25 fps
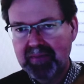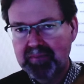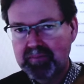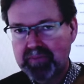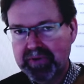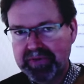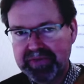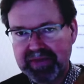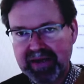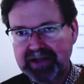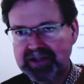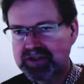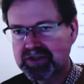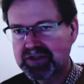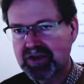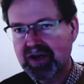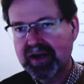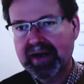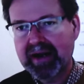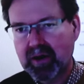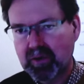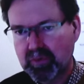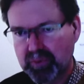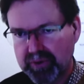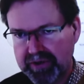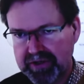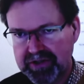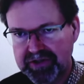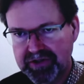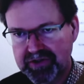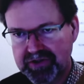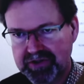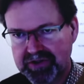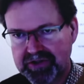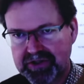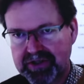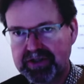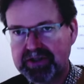But that's not how
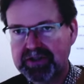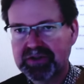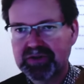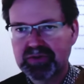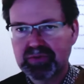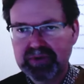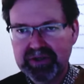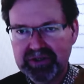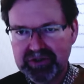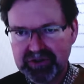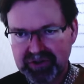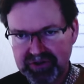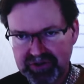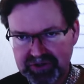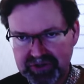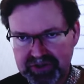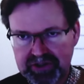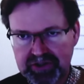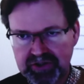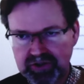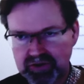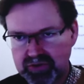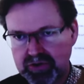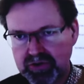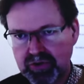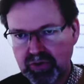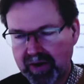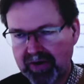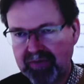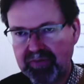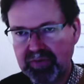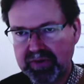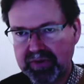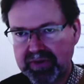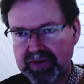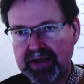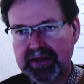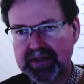research is. Research is you do
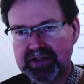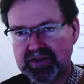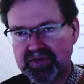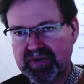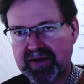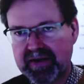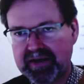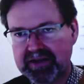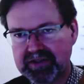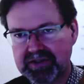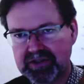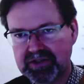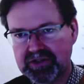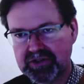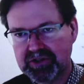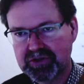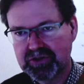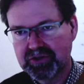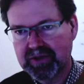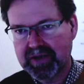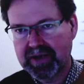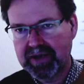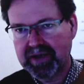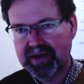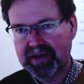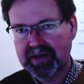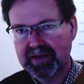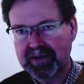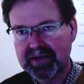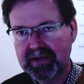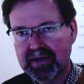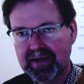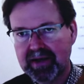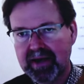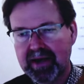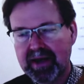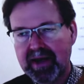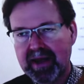everything as fast as you can.
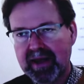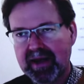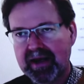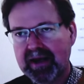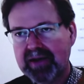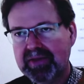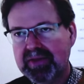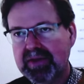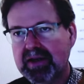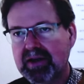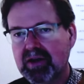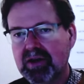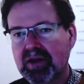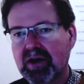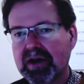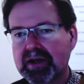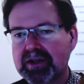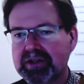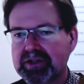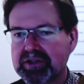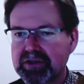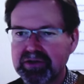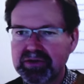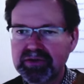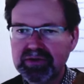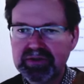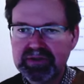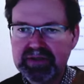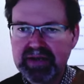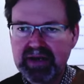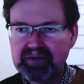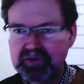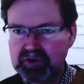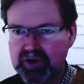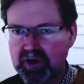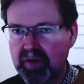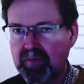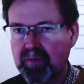And I think a lot of students have
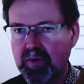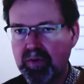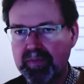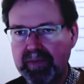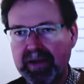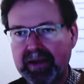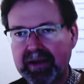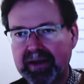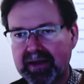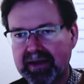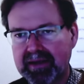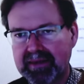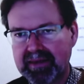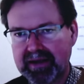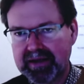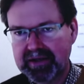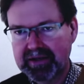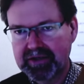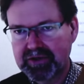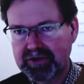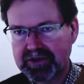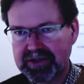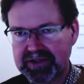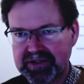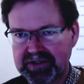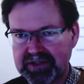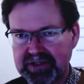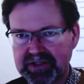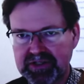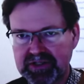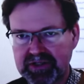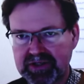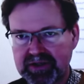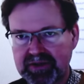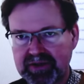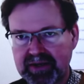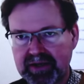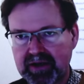trouble making that
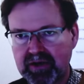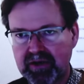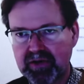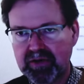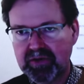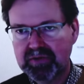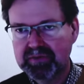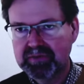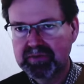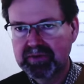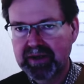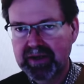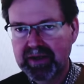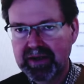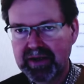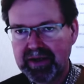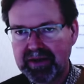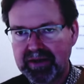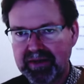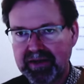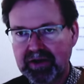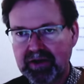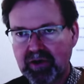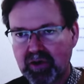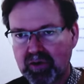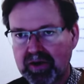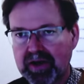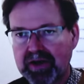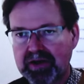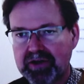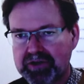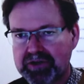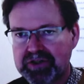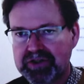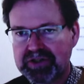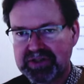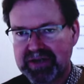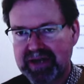transition. They don't
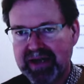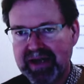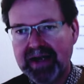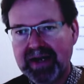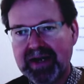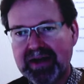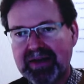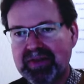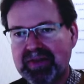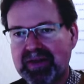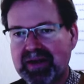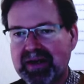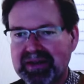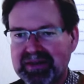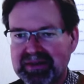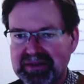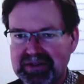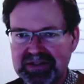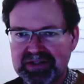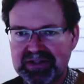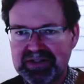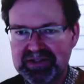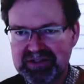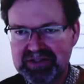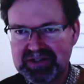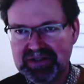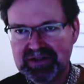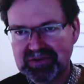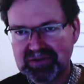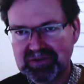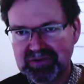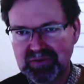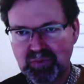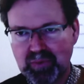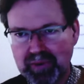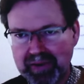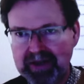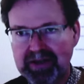understand that this isn't
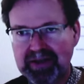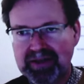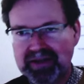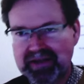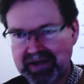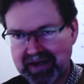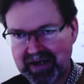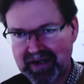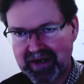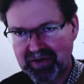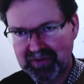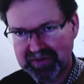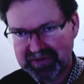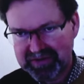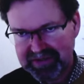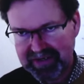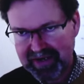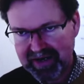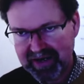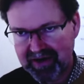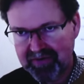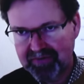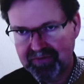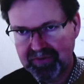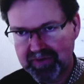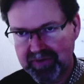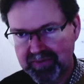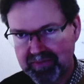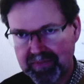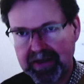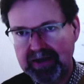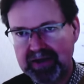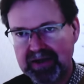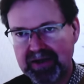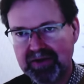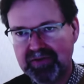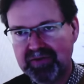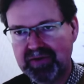weekly now. It's every
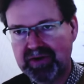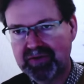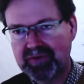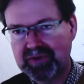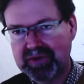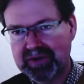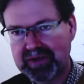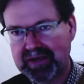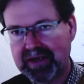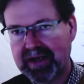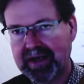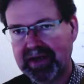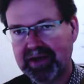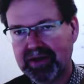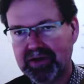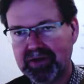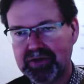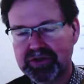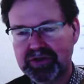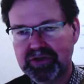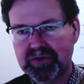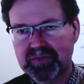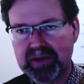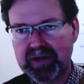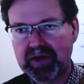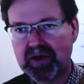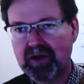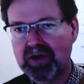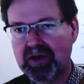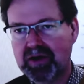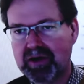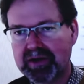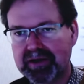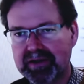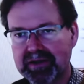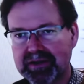minute of every day you should be on.